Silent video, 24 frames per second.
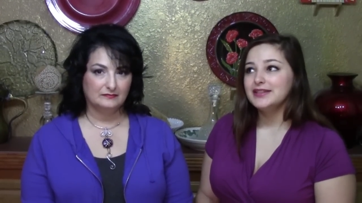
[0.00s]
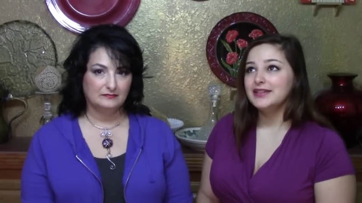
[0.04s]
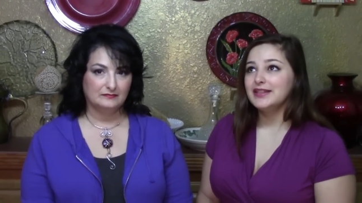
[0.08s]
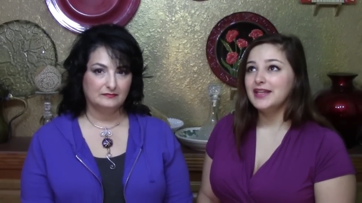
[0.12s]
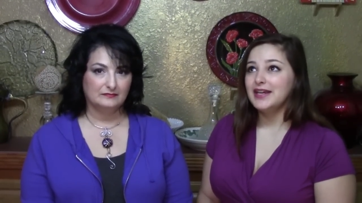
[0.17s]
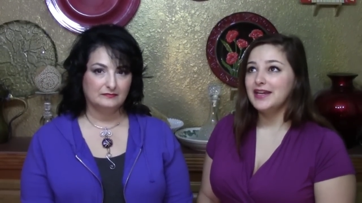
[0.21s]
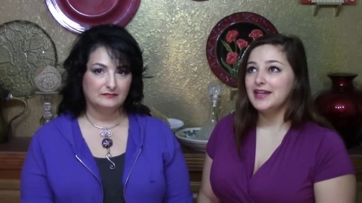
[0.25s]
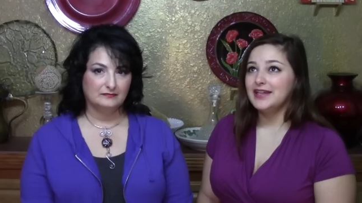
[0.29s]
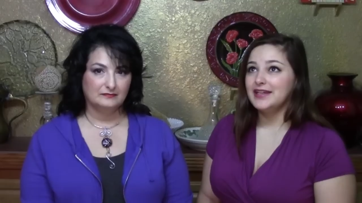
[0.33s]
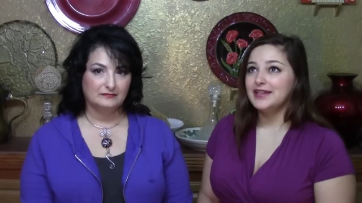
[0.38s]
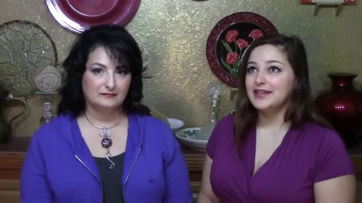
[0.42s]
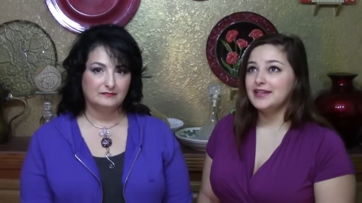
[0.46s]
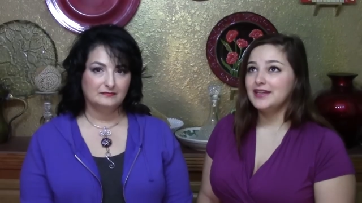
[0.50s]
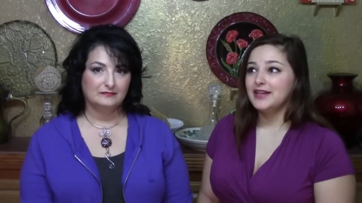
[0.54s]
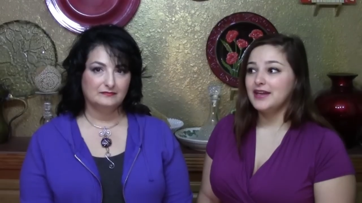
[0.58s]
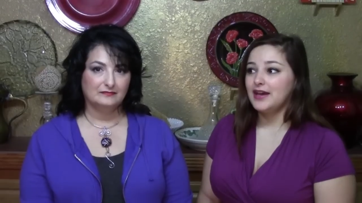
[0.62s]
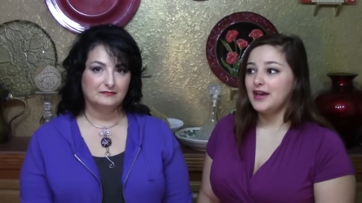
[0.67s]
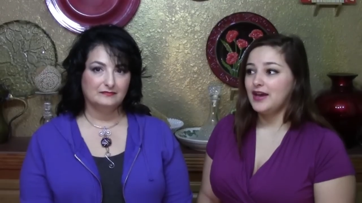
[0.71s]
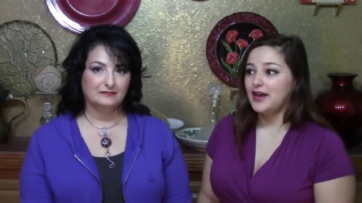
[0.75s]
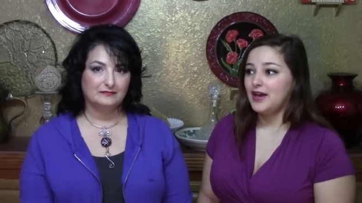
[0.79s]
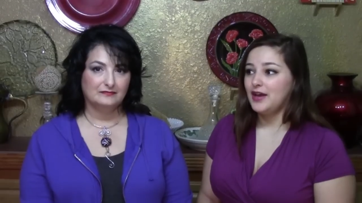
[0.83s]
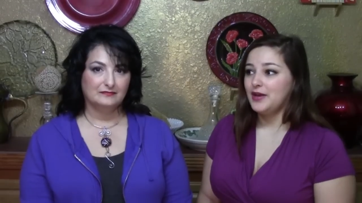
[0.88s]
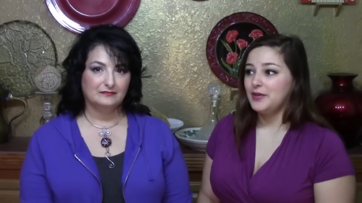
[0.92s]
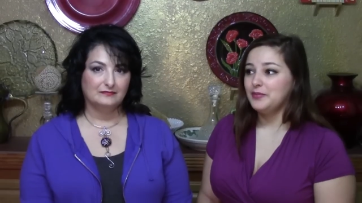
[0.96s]
Speaker 1: like
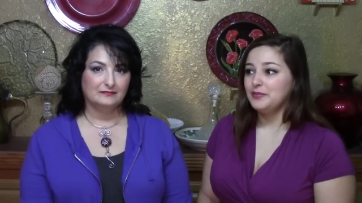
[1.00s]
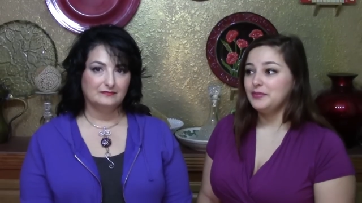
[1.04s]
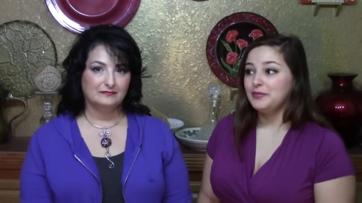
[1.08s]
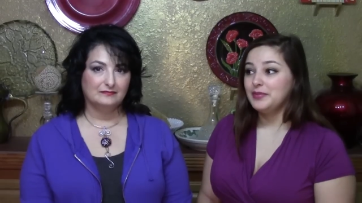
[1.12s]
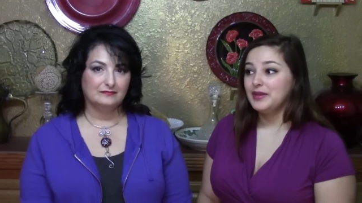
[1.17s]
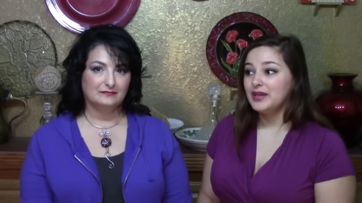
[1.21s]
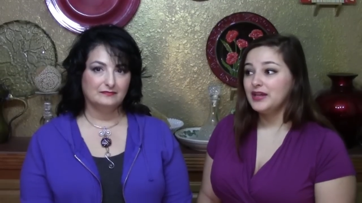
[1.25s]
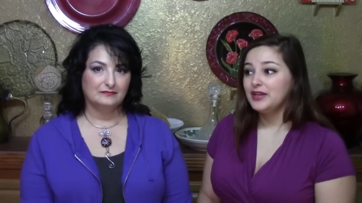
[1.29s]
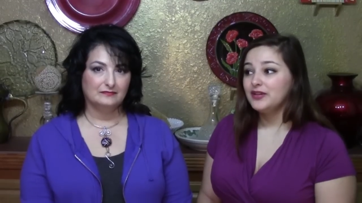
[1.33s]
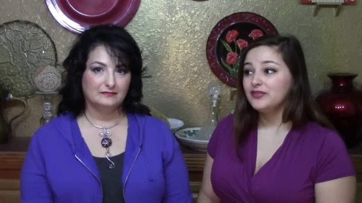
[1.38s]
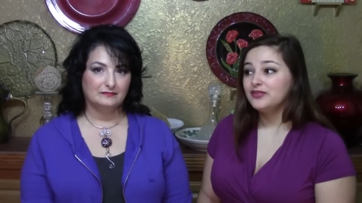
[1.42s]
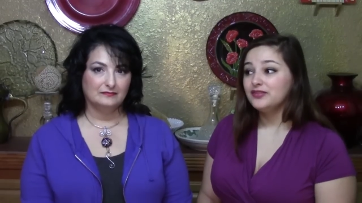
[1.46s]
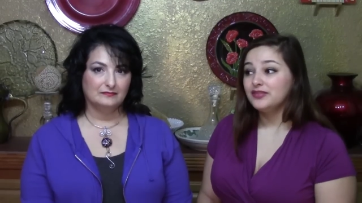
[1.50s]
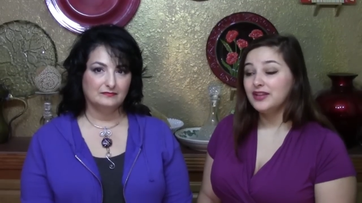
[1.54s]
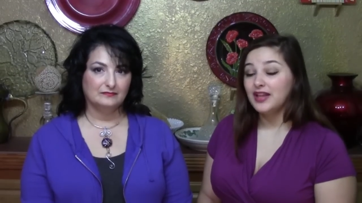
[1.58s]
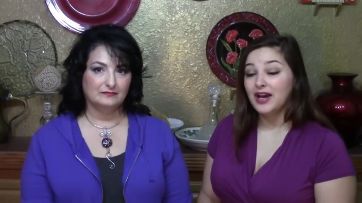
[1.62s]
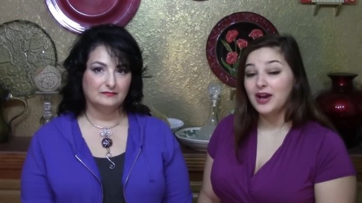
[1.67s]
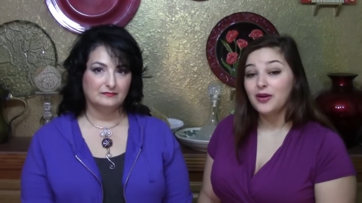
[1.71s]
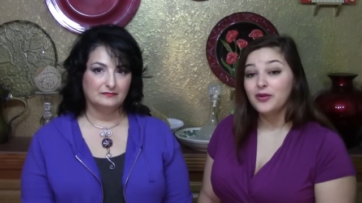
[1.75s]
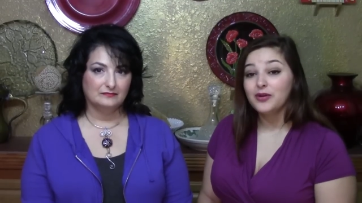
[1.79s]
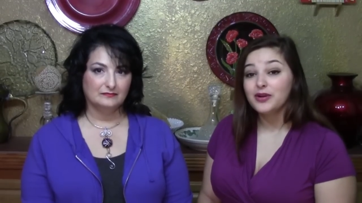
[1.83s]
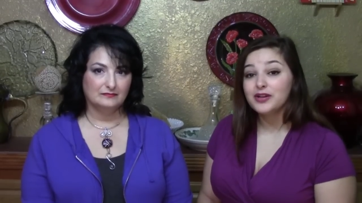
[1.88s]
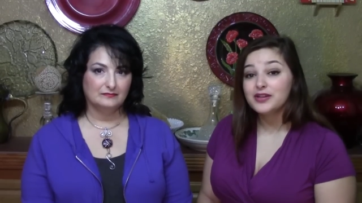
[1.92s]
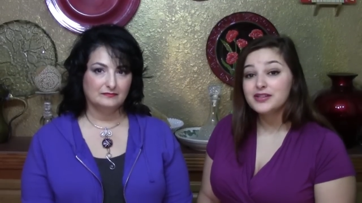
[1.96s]
um, big
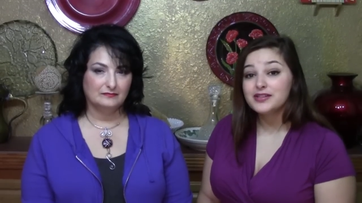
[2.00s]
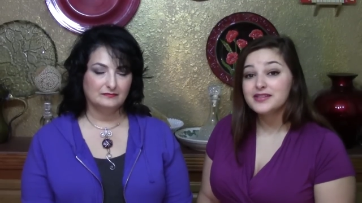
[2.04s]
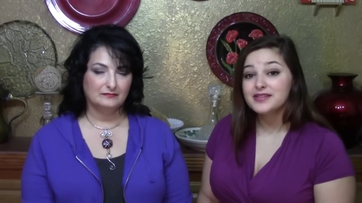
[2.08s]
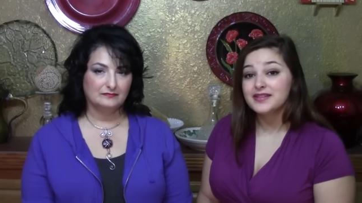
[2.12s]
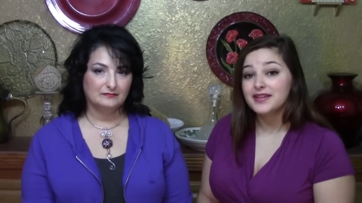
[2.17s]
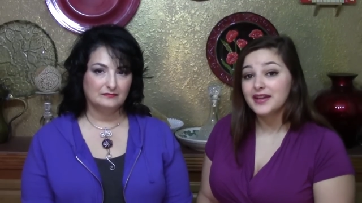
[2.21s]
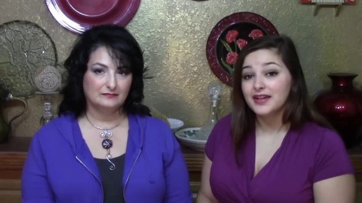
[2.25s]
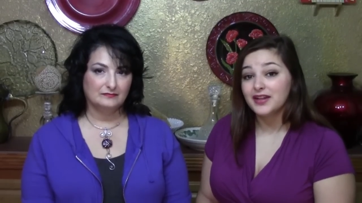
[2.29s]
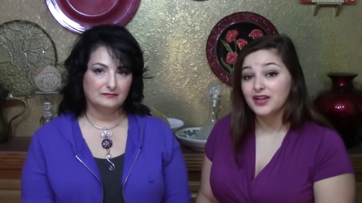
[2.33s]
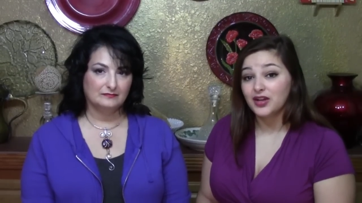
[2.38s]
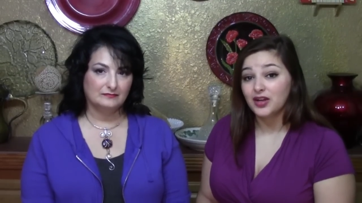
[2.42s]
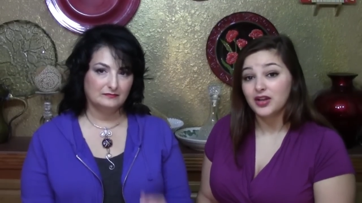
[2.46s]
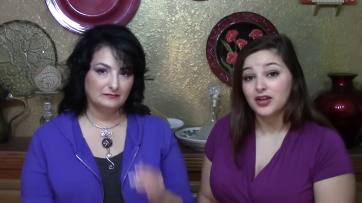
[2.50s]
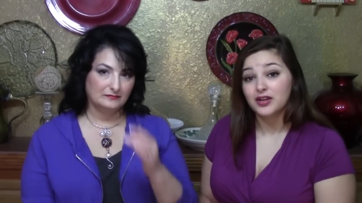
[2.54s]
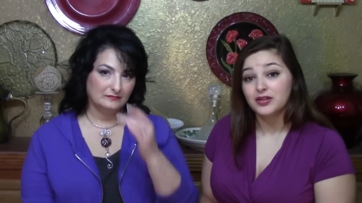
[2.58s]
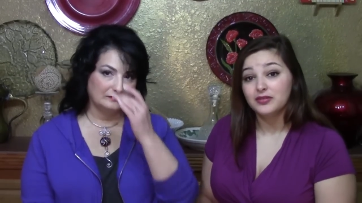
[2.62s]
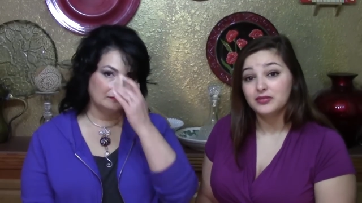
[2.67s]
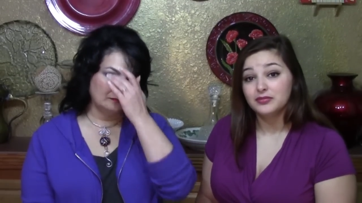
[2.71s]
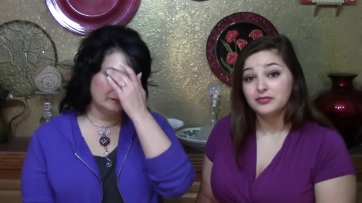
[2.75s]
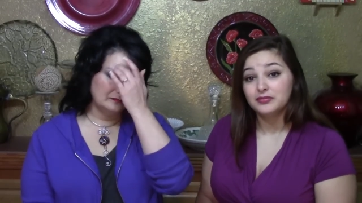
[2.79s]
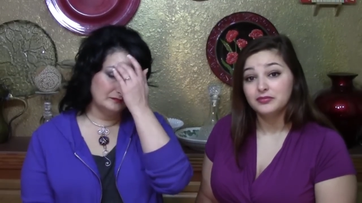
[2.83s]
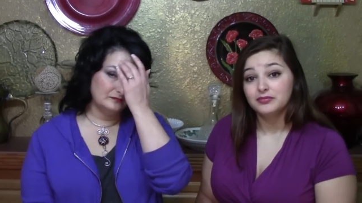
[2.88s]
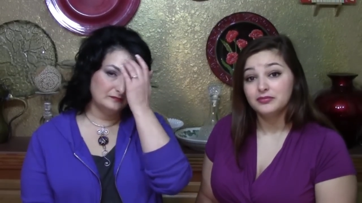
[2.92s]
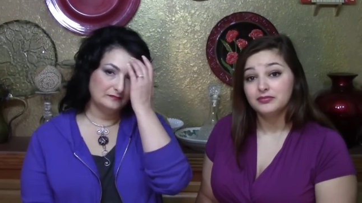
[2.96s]
flowers that are